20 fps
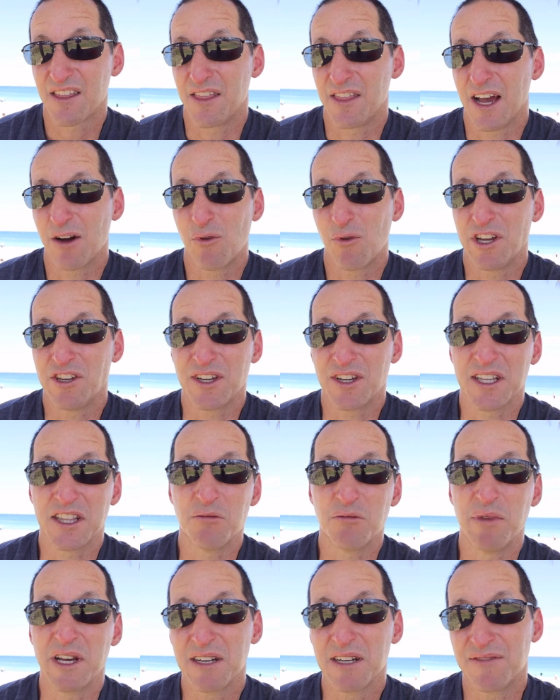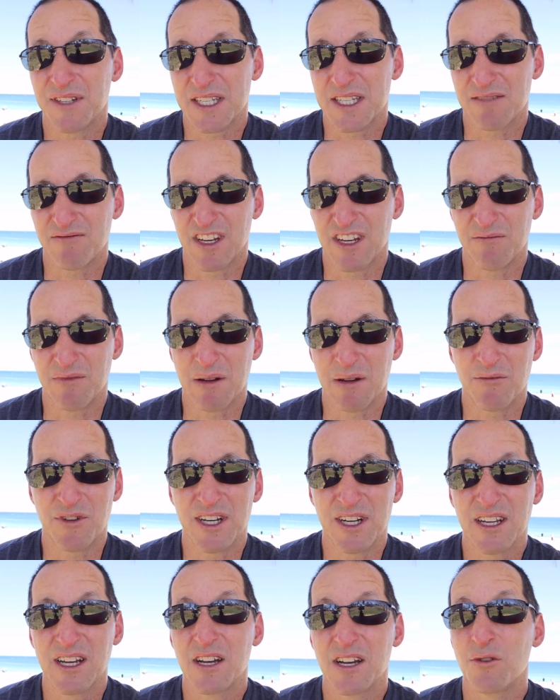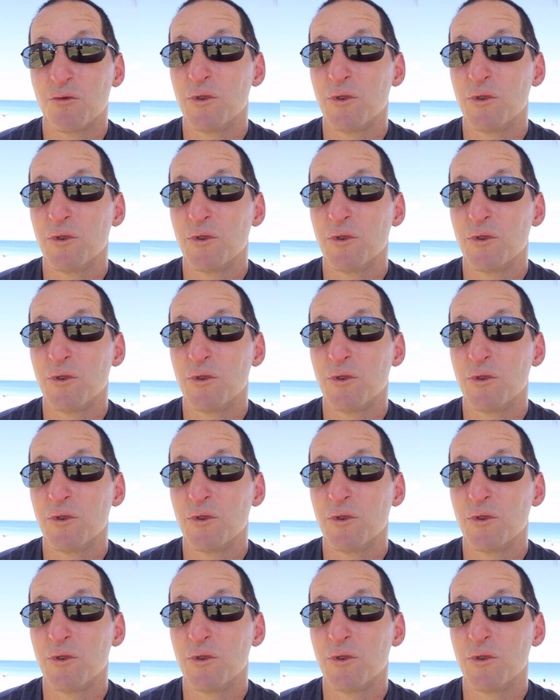That way you get the benefits of in-memory